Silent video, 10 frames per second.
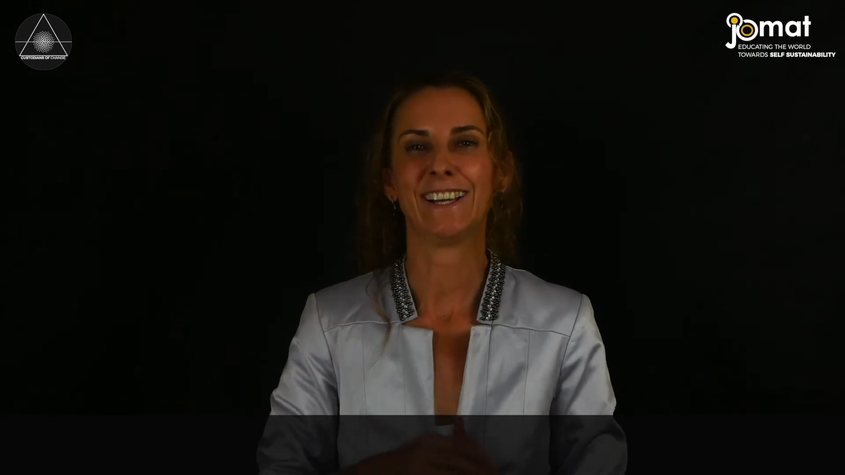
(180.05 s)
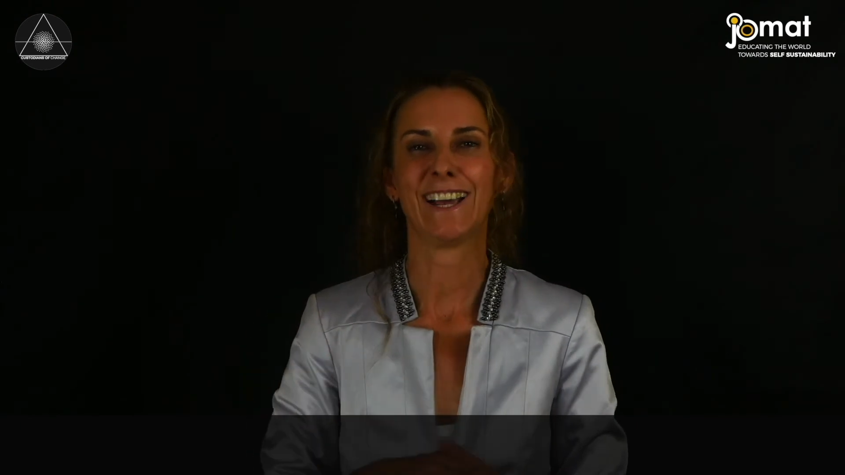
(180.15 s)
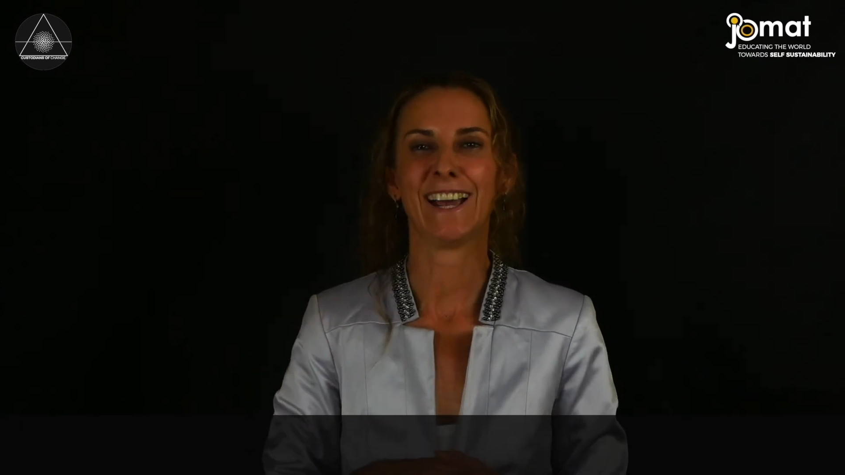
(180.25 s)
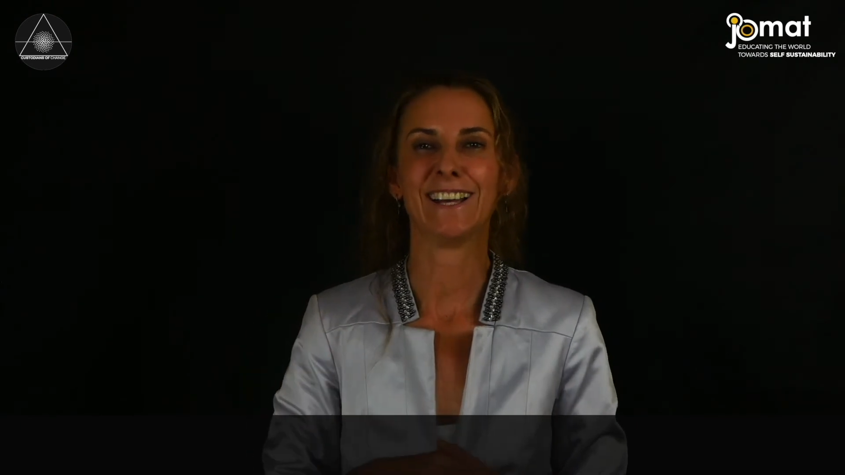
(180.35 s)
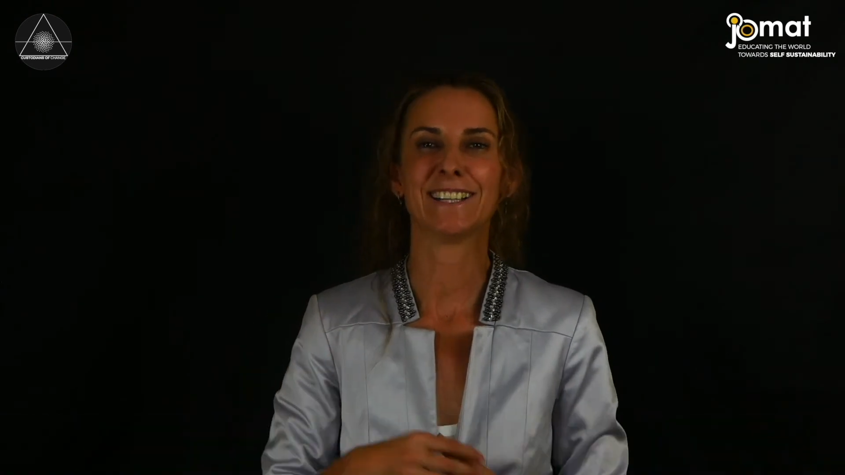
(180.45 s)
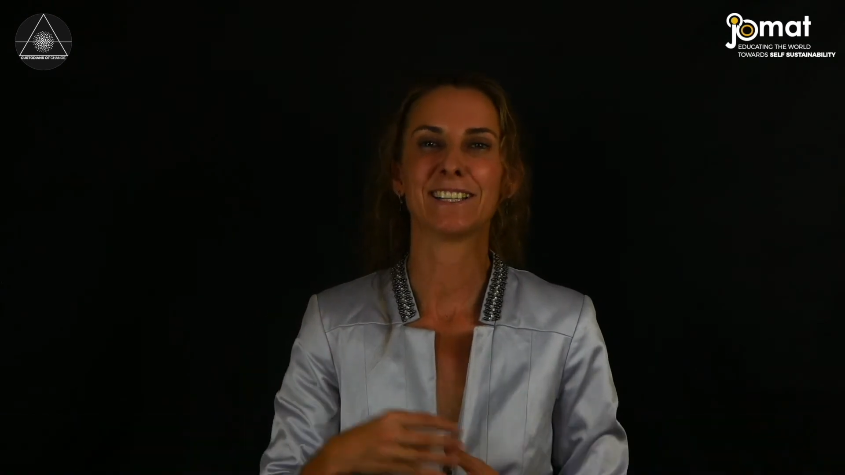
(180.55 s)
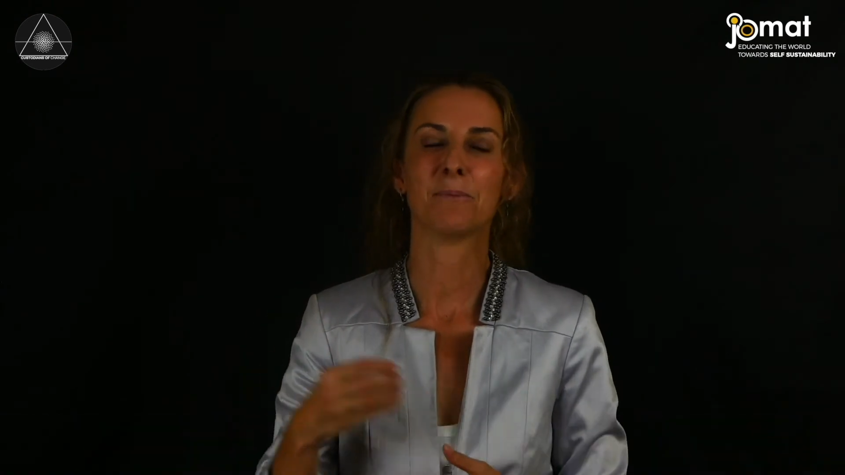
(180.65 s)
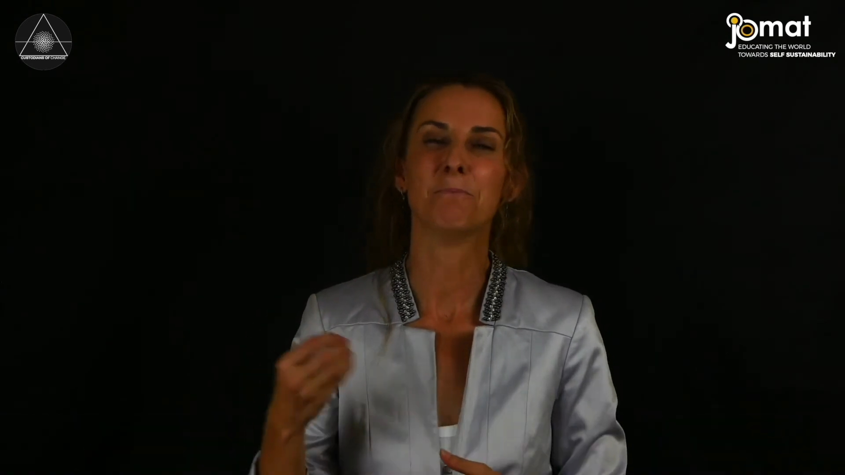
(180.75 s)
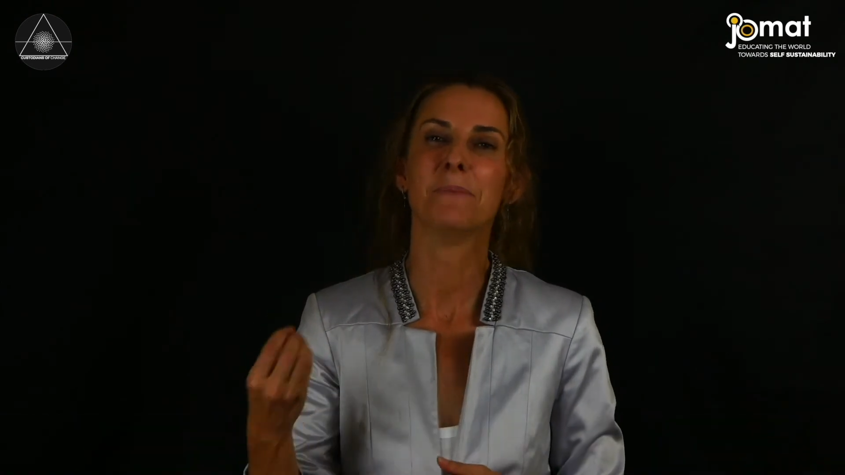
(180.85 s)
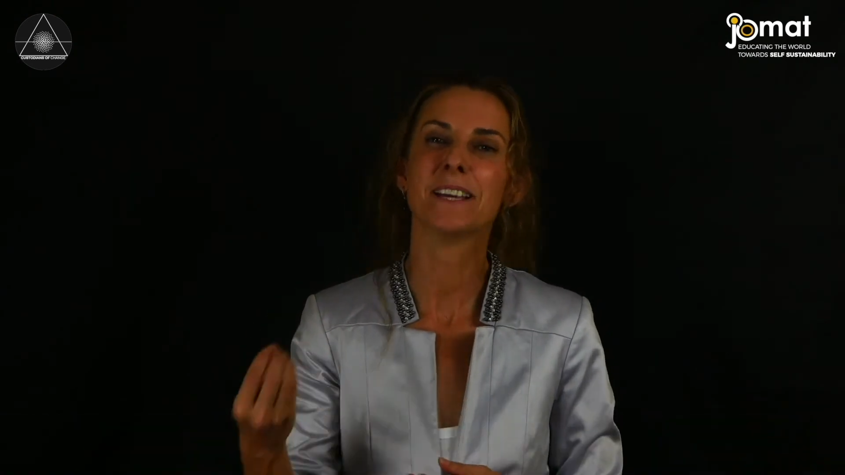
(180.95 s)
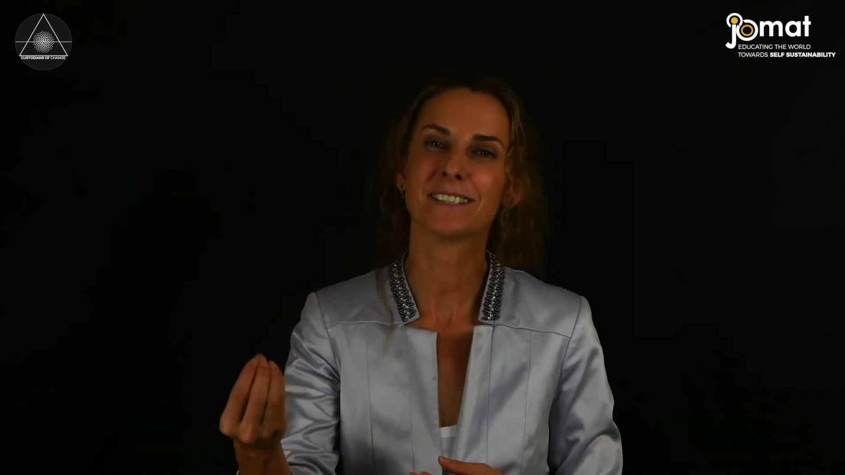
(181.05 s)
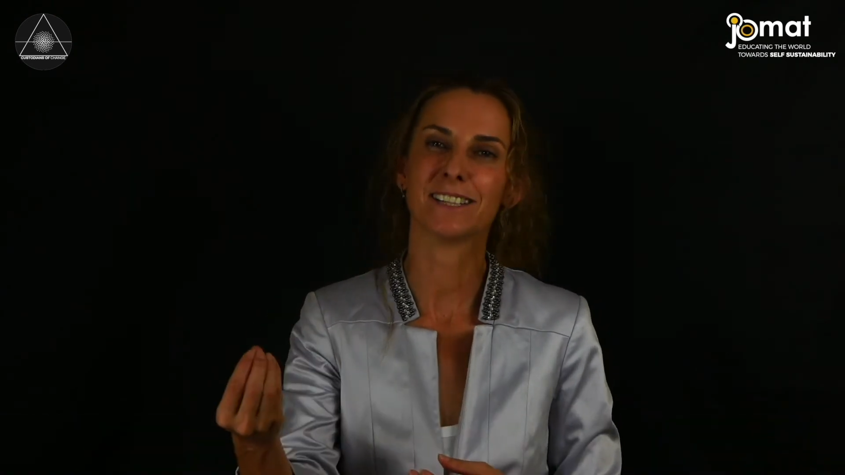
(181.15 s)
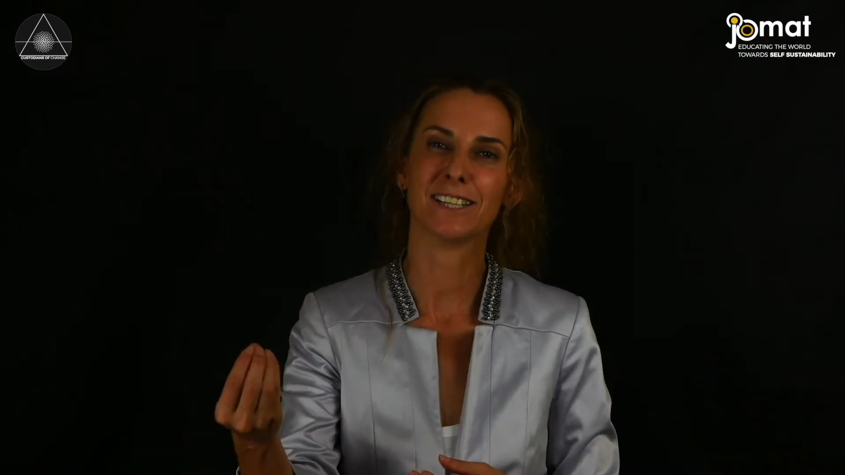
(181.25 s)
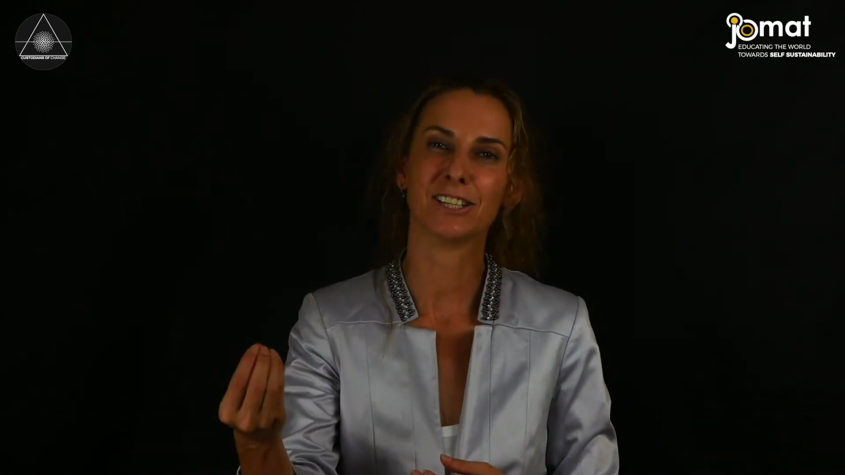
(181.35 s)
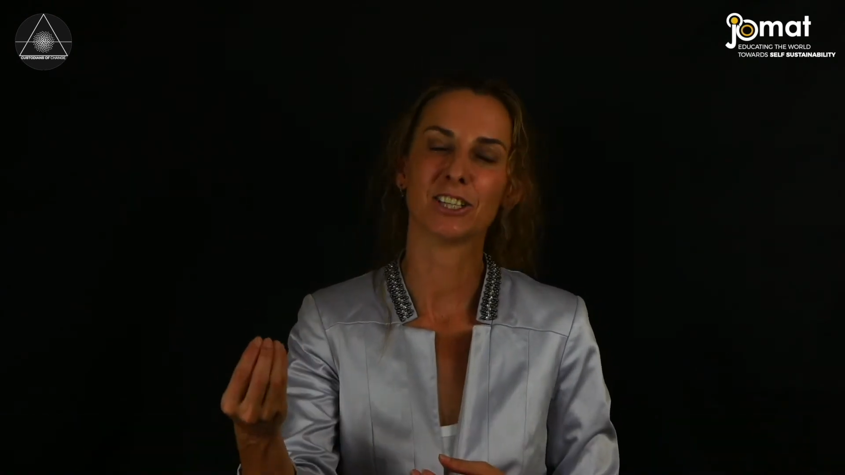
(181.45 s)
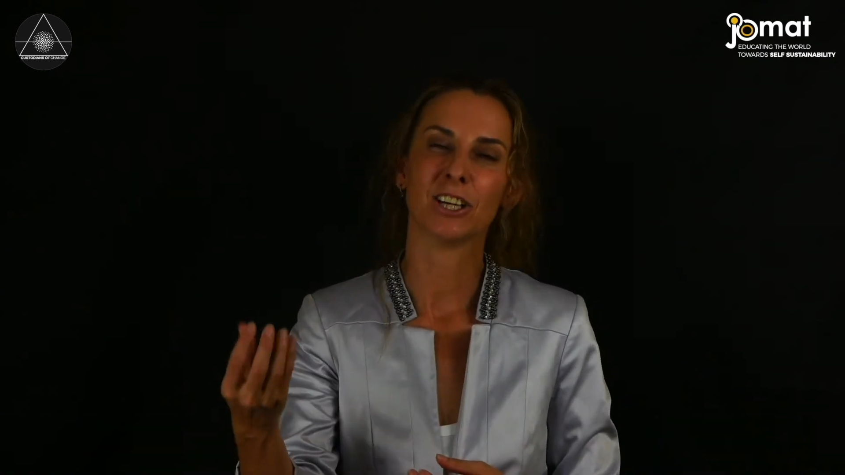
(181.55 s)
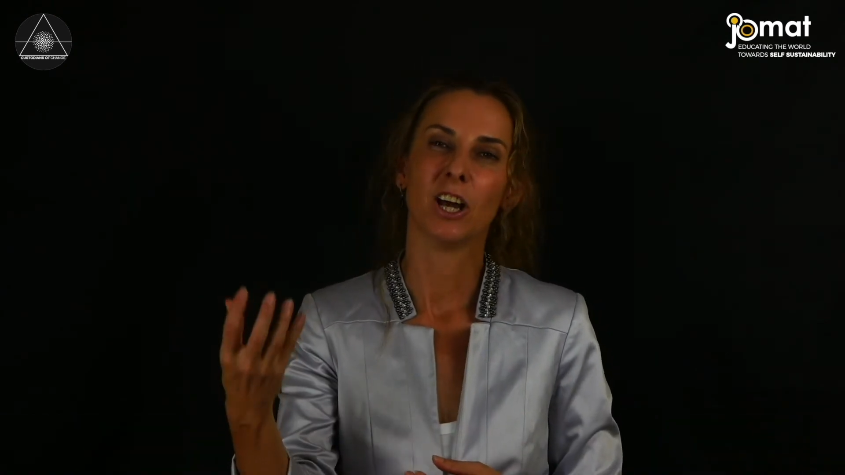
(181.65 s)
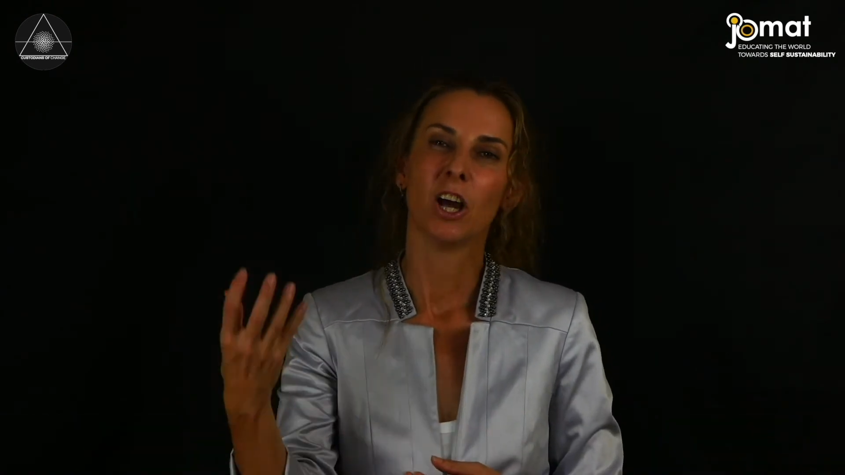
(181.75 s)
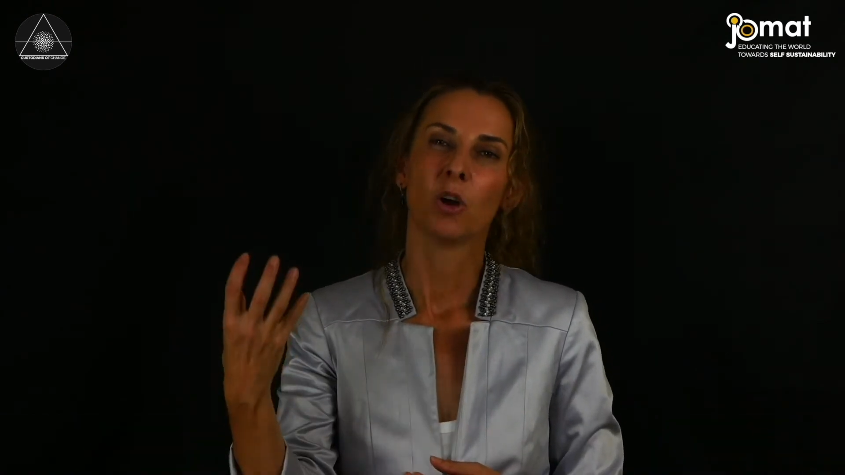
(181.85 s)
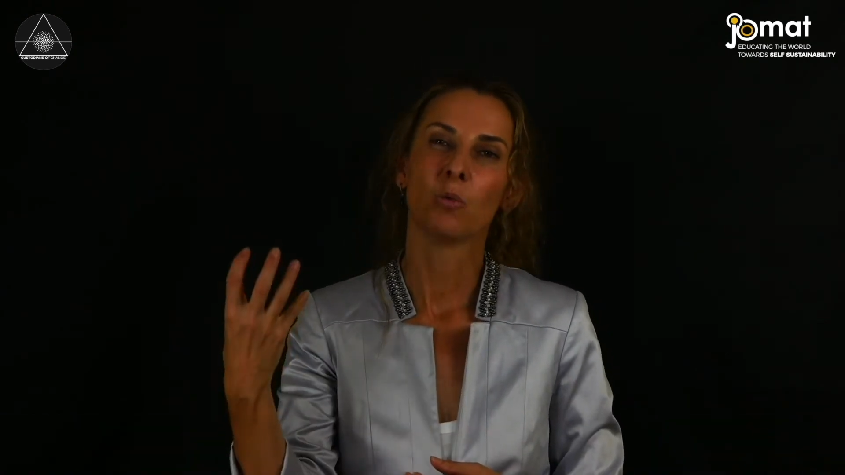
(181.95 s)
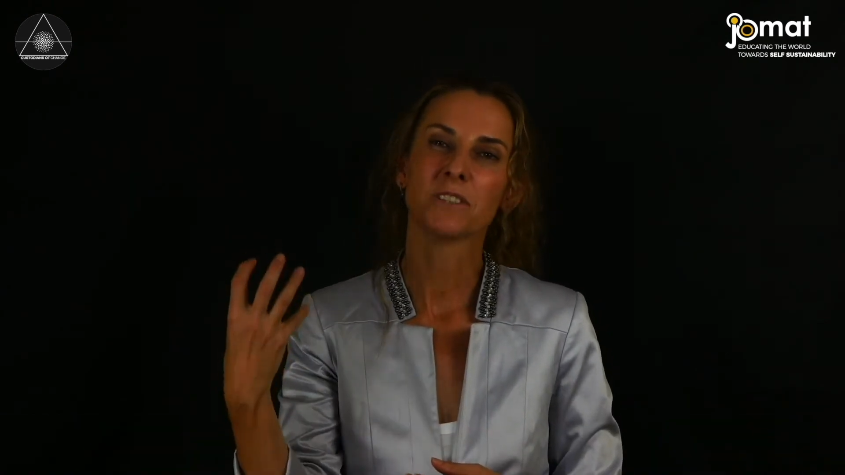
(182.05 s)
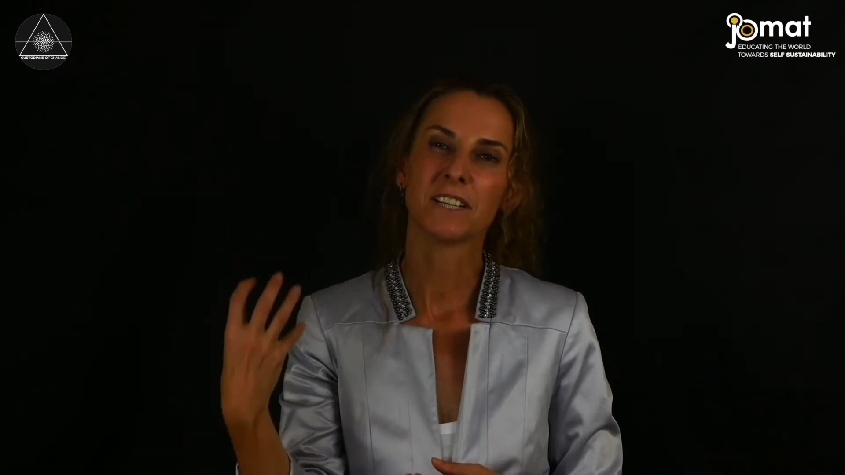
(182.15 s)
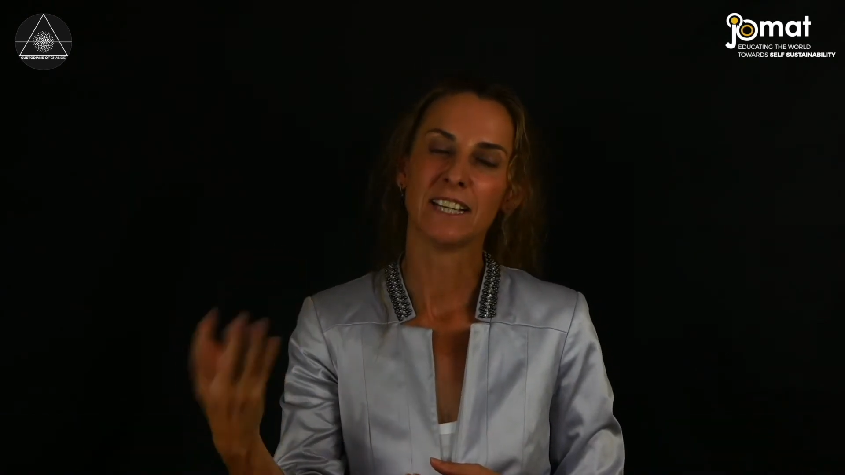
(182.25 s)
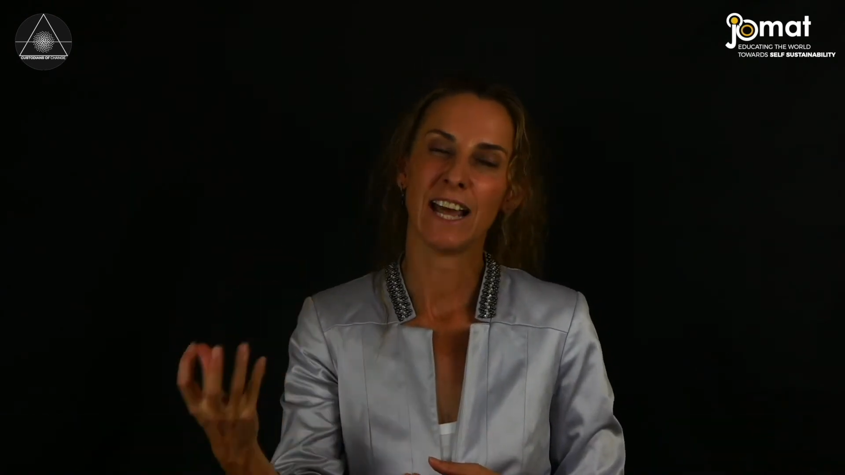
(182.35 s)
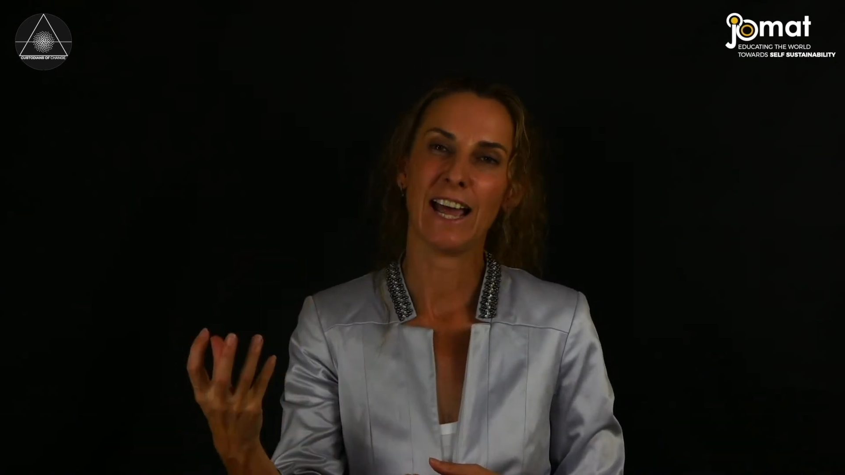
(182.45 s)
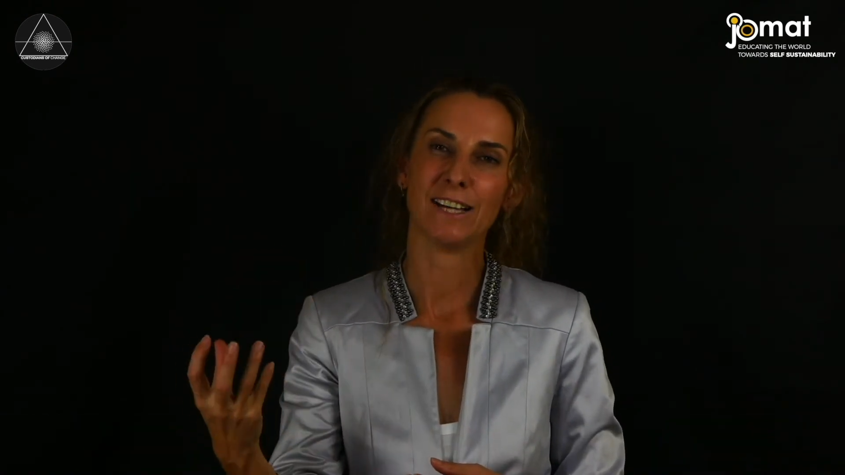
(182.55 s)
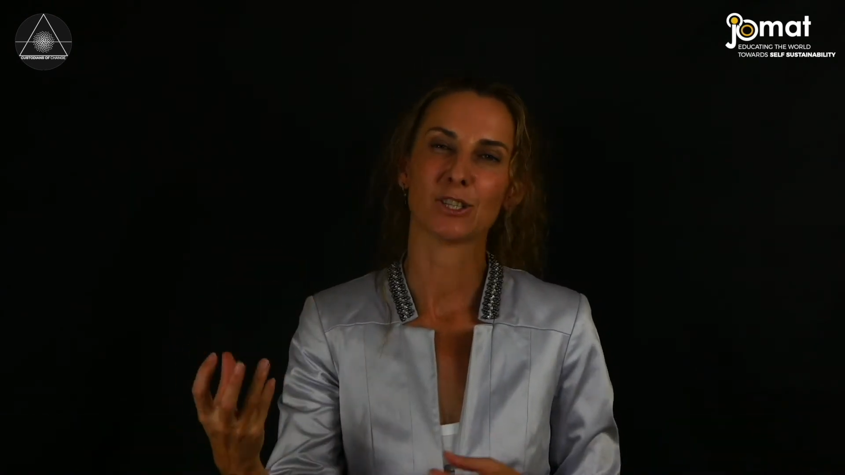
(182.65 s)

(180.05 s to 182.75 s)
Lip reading: and the message was a land.